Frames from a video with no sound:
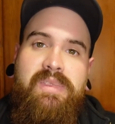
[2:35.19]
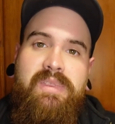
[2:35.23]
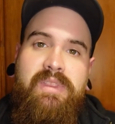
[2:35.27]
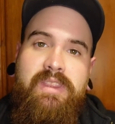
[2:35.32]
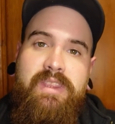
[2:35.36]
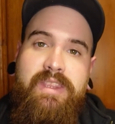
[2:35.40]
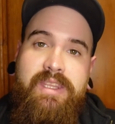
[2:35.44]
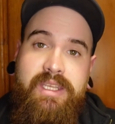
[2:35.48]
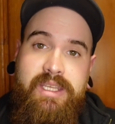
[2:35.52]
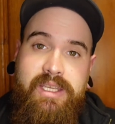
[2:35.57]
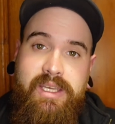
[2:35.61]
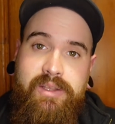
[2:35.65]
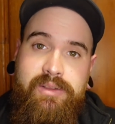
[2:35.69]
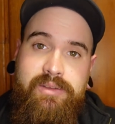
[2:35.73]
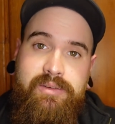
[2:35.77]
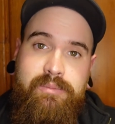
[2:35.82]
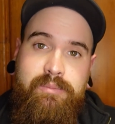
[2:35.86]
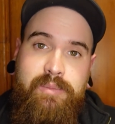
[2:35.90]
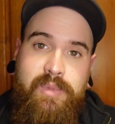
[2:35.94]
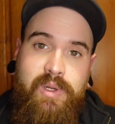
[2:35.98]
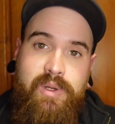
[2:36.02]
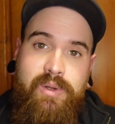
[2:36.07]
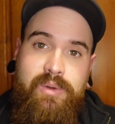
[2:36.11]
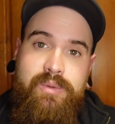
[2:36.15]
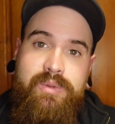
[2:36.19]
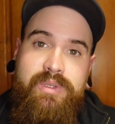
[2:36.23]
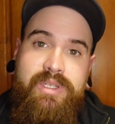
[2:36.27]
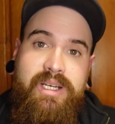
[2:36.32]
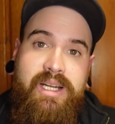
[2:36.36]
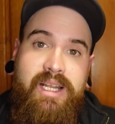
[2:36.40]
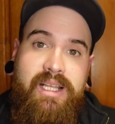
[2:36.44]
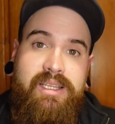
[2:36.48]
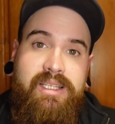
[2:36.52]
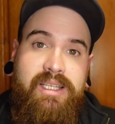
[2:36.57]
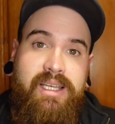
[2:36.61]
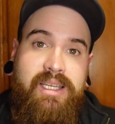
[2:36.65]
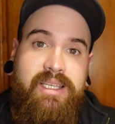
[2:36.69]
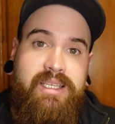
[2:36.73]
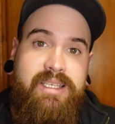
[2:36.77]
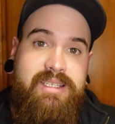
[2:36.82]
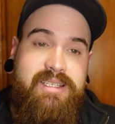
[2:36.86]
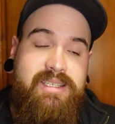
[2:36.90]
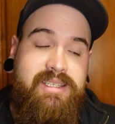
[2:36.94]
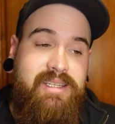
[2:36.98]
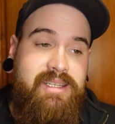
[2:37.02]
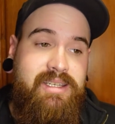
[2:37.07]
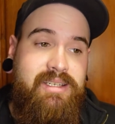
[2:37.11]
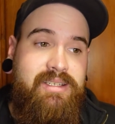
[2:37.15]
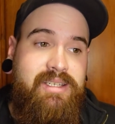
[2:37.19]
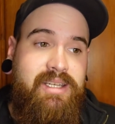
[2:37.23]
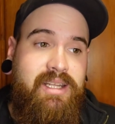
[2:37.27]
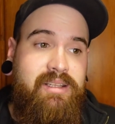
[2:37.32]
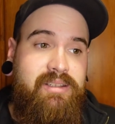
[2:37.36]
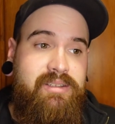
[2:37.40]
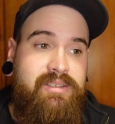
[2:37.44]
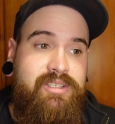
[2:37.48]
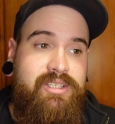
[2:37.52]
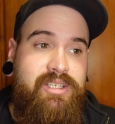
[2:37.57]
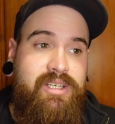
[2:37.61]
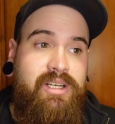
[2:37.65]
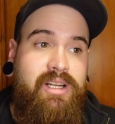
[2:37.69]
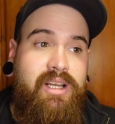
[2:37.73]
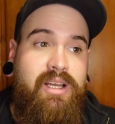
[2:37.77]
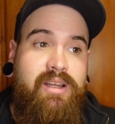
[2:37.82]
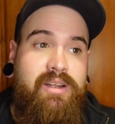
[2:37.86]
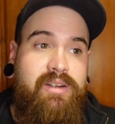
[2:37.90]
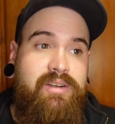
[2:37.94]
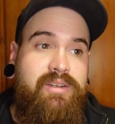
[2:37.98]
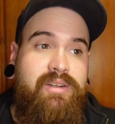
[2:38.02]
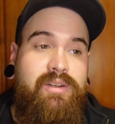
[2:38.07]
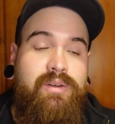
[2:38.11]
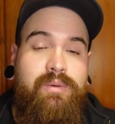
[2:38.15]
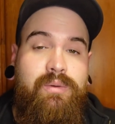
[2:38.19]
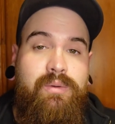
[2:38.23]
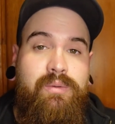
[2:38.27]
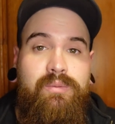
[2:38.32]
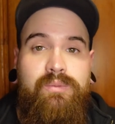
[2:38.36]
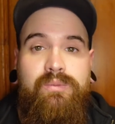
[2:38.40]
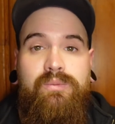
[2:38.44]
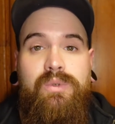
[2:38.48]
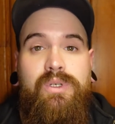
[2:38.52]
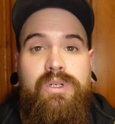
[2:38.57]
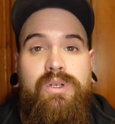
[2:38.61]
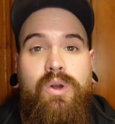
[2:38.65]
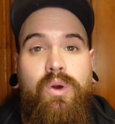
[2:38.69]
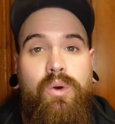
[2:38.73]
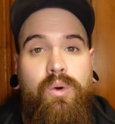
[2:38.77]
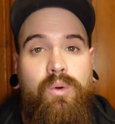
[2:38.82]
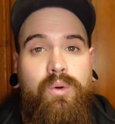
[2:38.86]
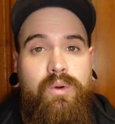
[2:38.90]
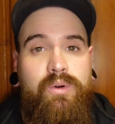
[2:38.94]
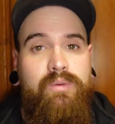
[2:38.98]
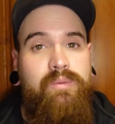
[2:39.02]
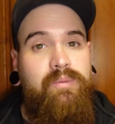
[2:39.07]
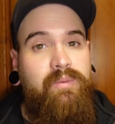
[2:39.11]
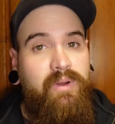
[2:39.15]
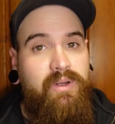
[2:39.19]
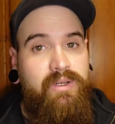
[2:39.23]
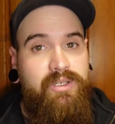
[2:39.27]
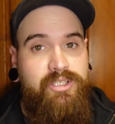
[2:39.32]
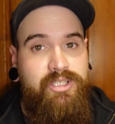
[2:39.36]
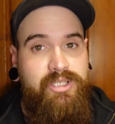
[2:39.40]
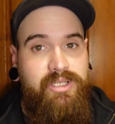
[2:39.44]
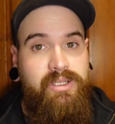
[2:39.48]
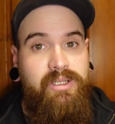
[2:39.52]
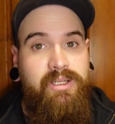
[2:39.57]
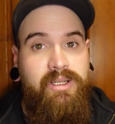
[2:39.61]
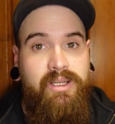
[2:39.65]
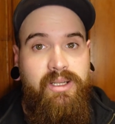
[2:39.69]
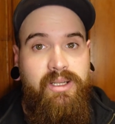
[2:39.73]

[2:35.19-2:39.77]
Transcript: The other mode that I like is the intelligent auto record function.